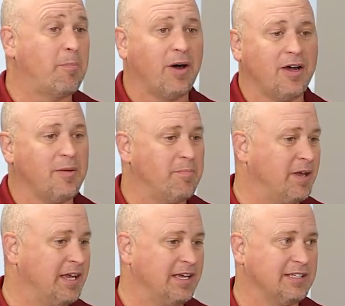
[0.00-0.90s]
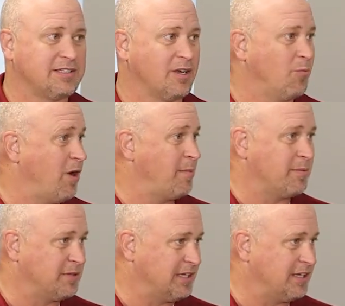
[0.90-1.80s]
PubMed to
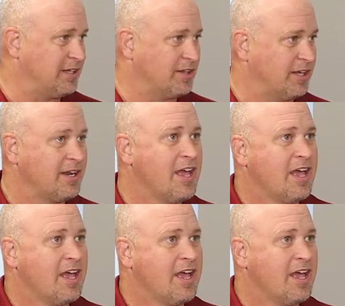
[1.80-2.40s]
WebMD that